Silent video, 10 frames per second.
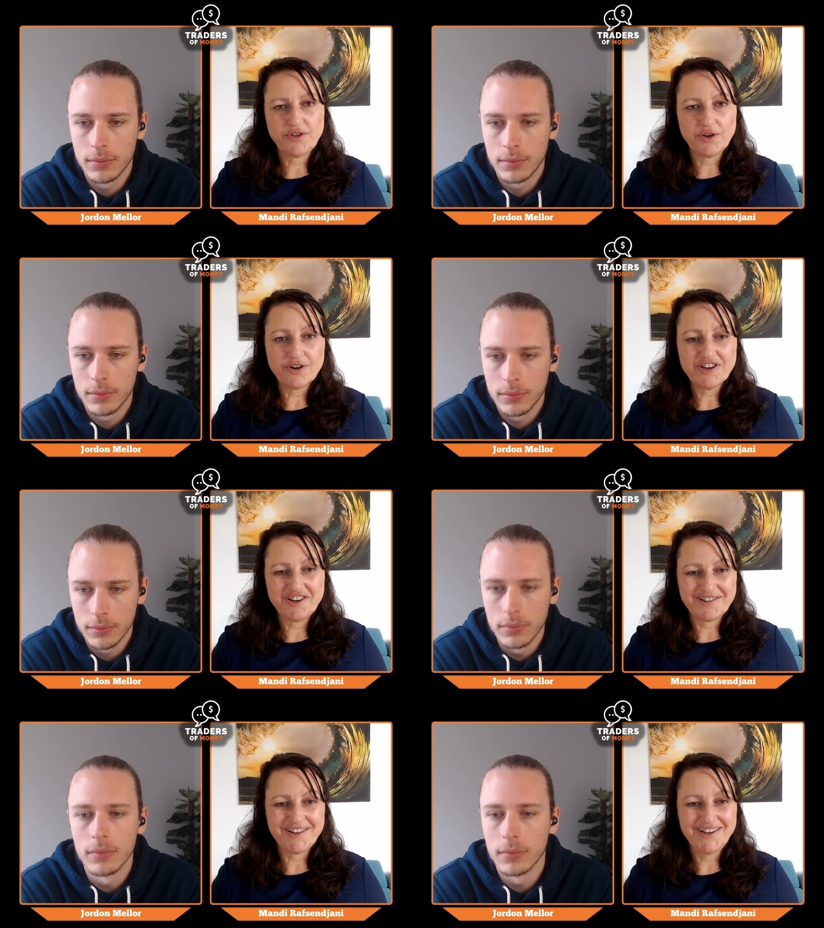Speaker 1: out of the
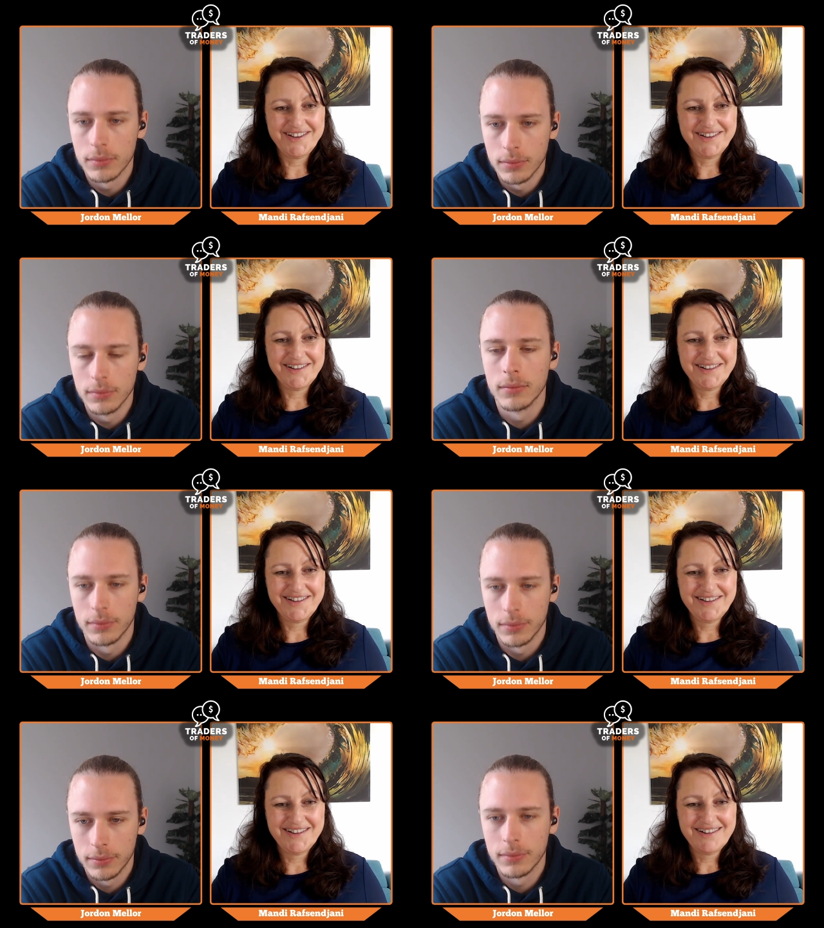ordinary.
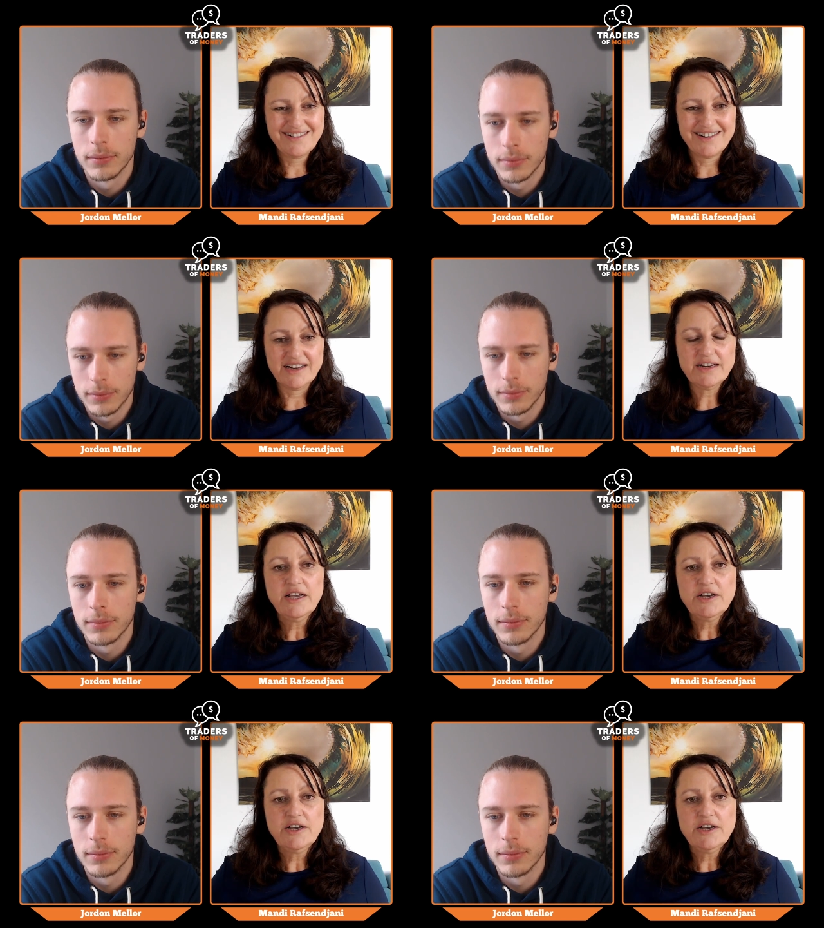Mm-hmm. Right.